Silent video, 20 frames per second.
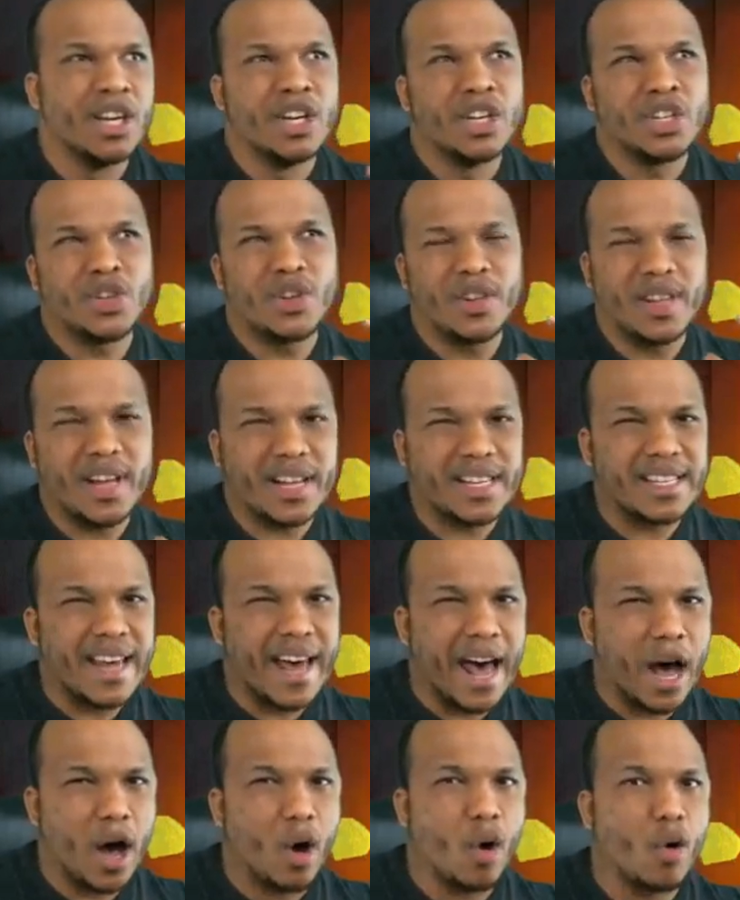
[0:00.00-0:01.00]
So that's
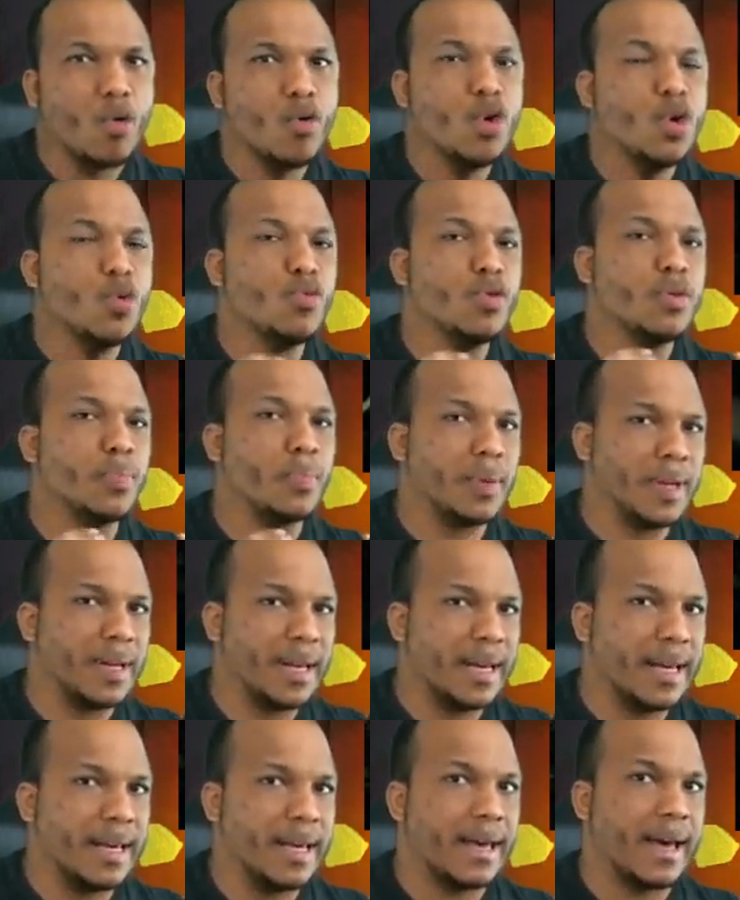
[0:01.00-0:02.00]
how you would
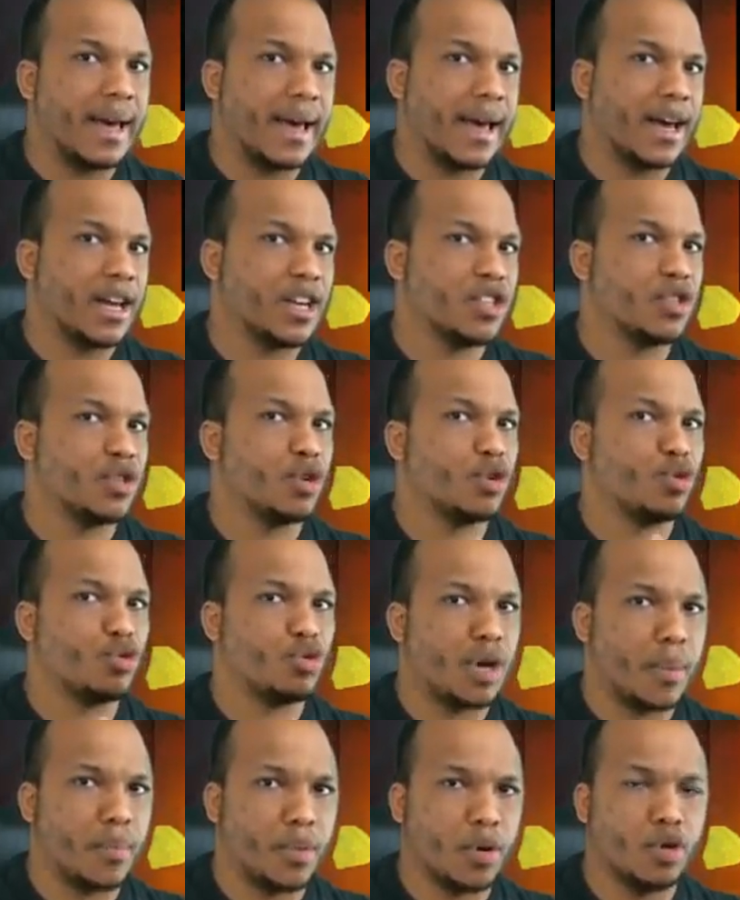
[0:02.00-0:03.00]
play as the
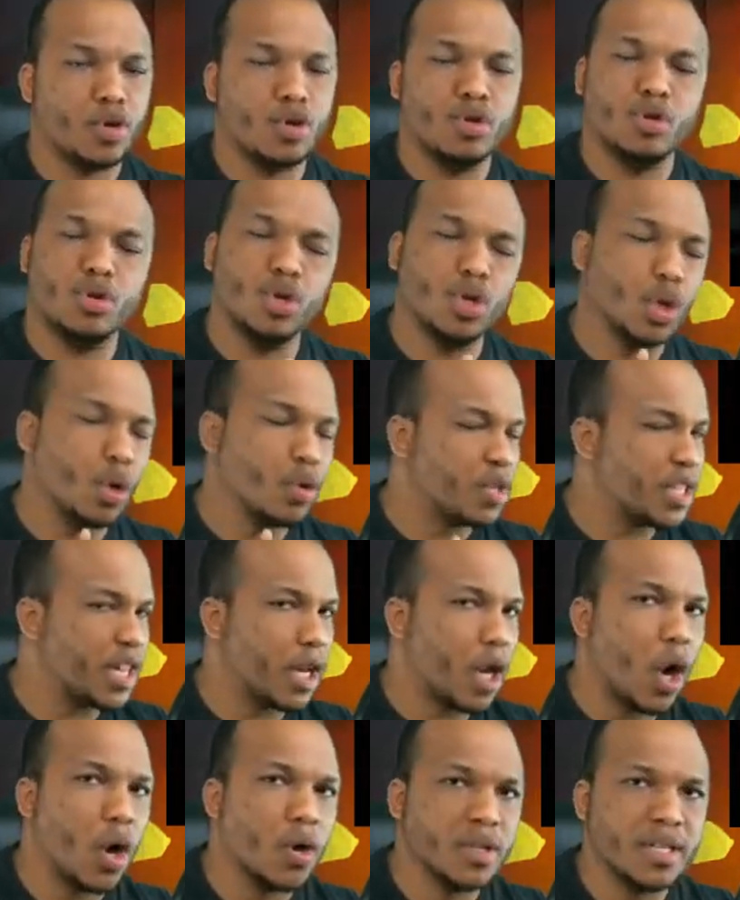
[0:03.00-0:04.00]
Trapper. You don't
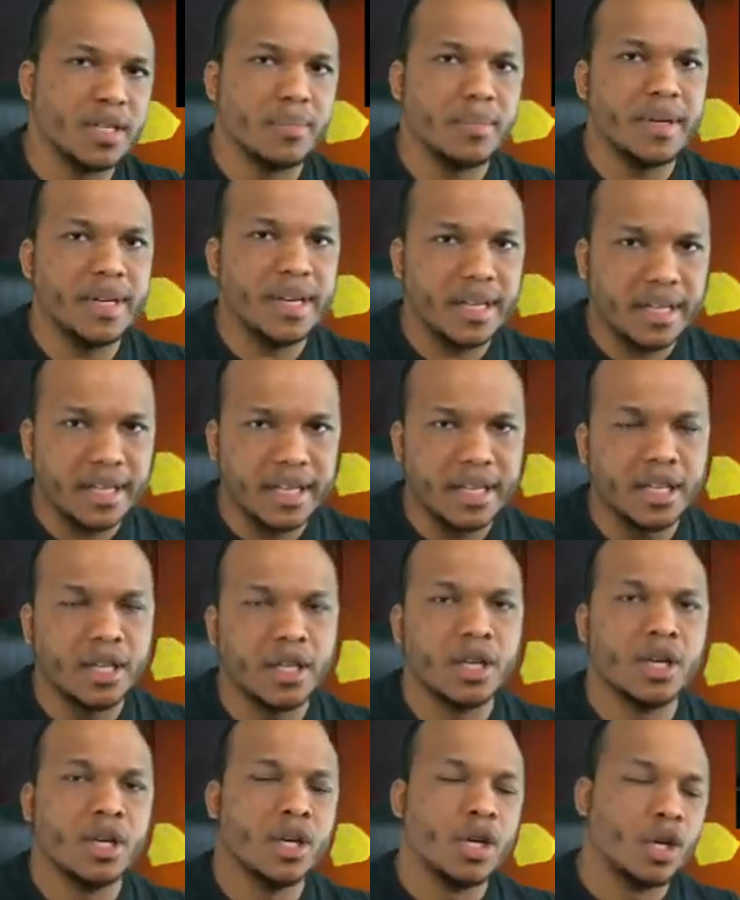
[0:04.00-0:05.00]
start hunting immediately,
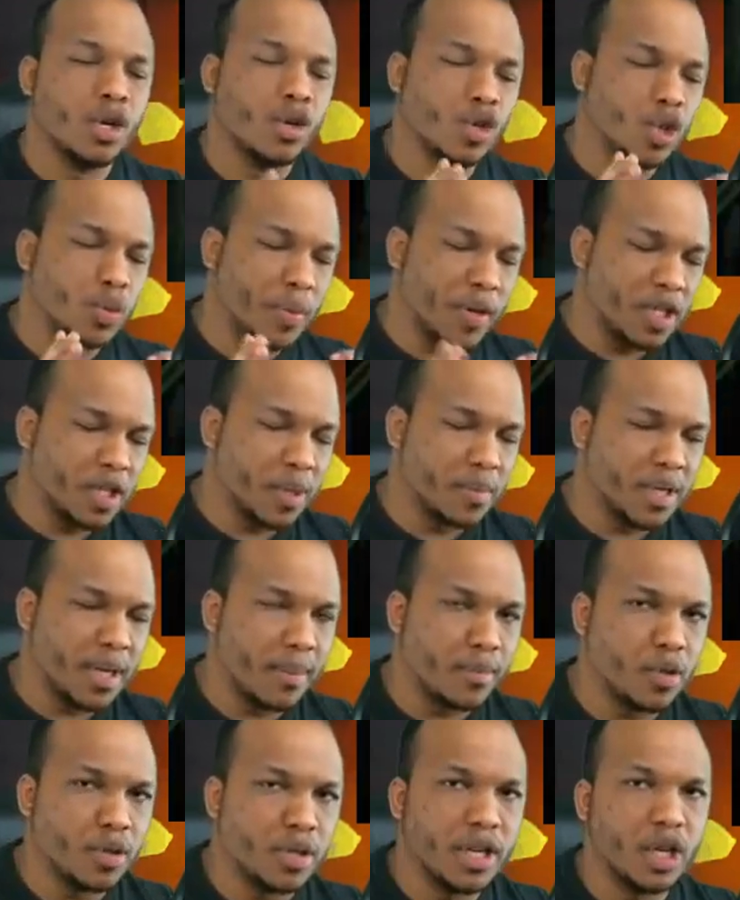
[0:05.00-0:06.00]
you spend some
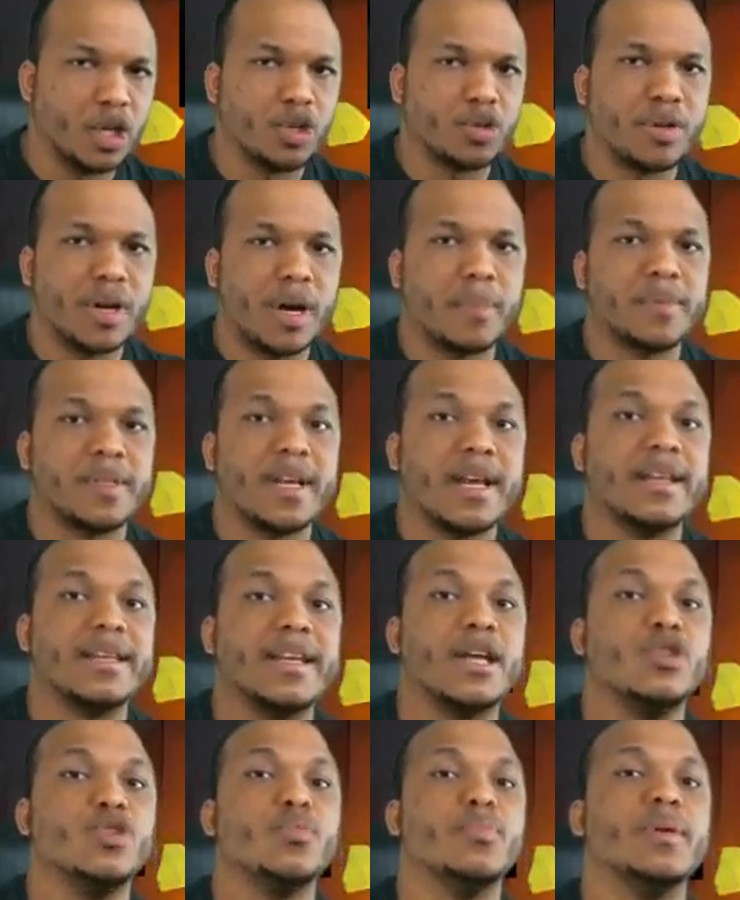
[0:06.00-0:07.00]
time to lay traps and
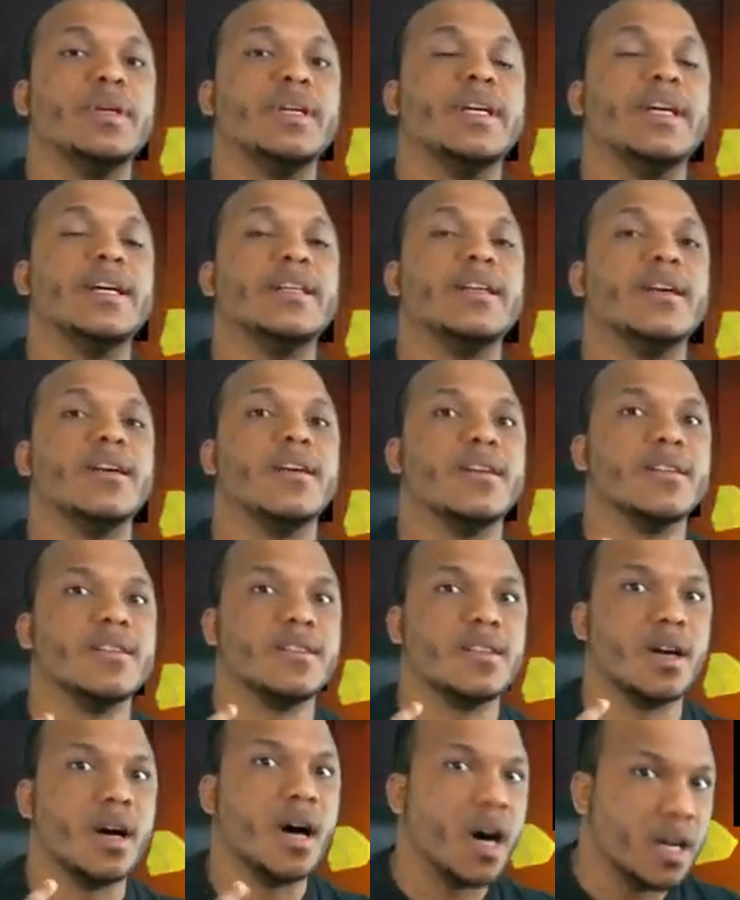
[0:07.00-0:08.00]
then you begin
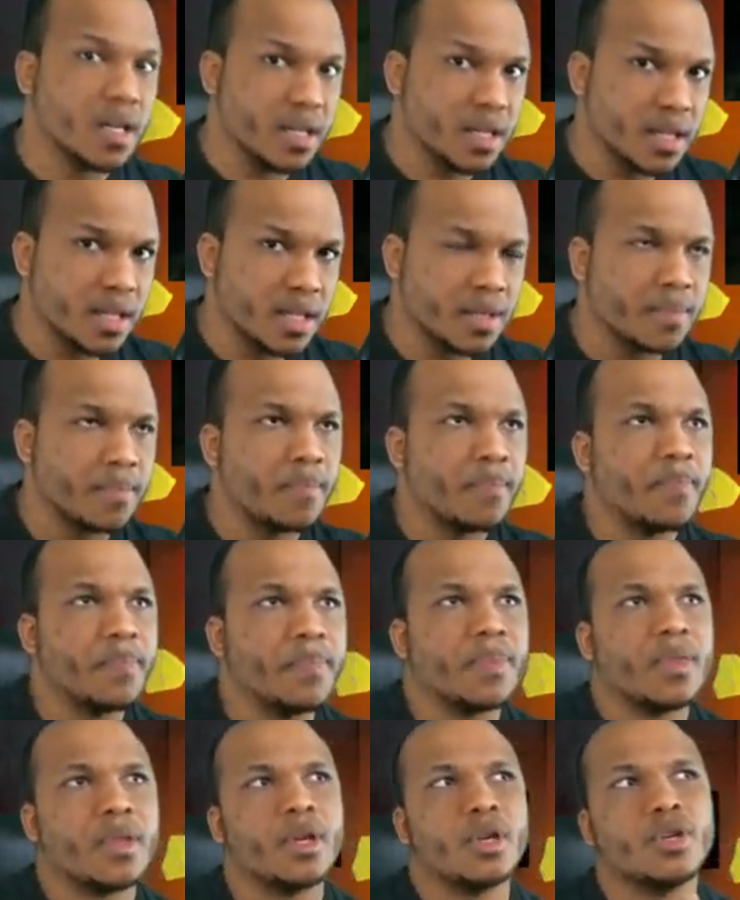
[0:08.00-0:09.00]
the hunt.
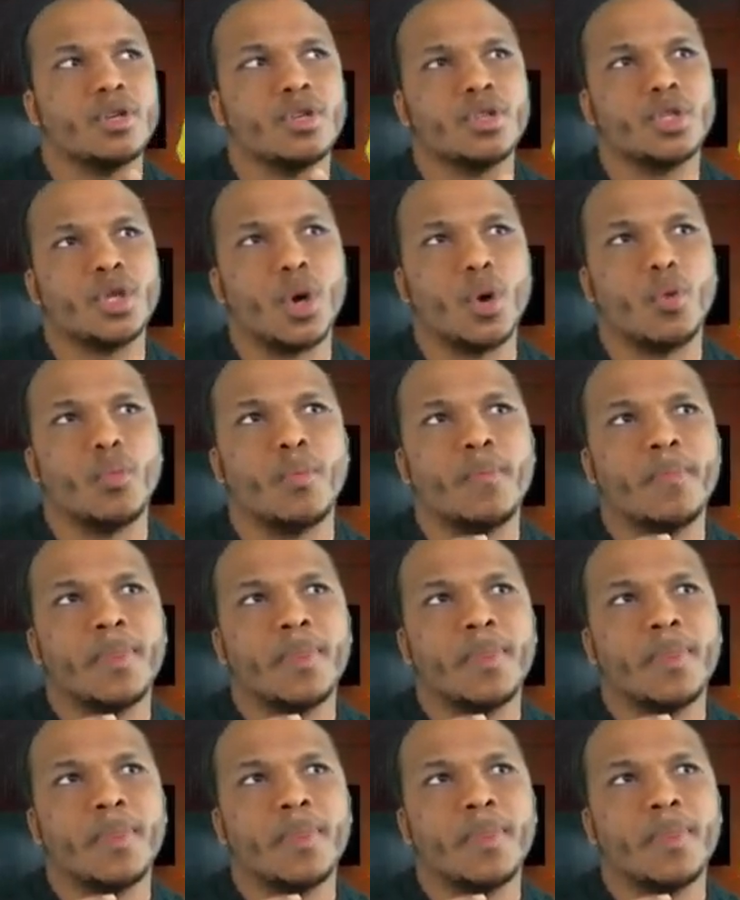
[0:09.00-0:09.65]
So